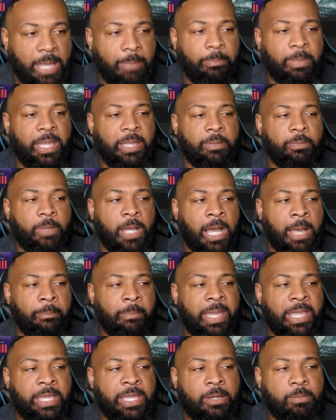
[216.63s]
That may I
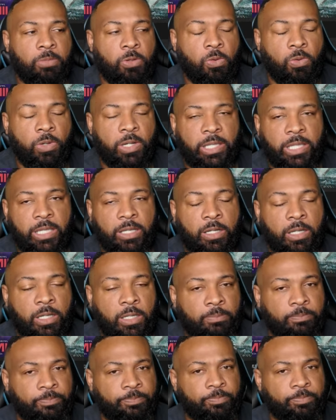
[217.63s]
may end up going to get
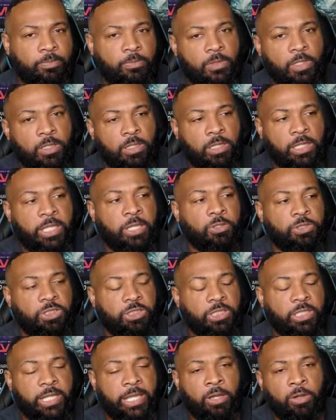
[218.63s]
um Leo
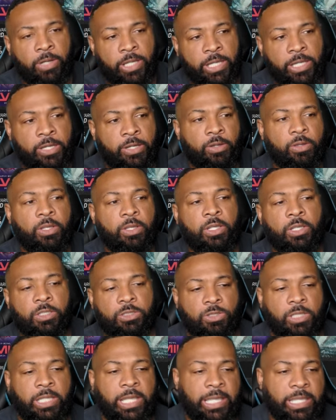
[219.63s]
Chenal here
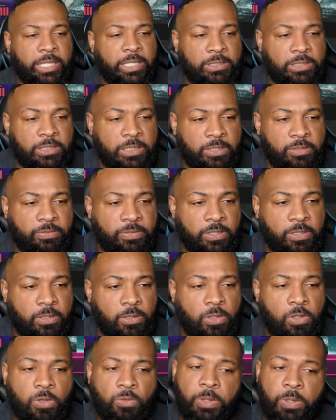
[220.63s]
so that he can see the
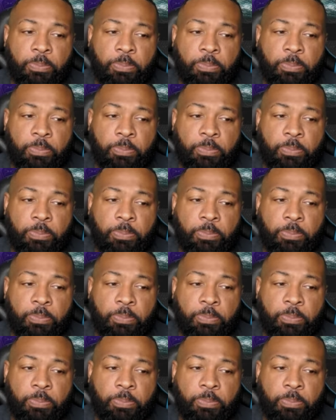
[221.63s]
field.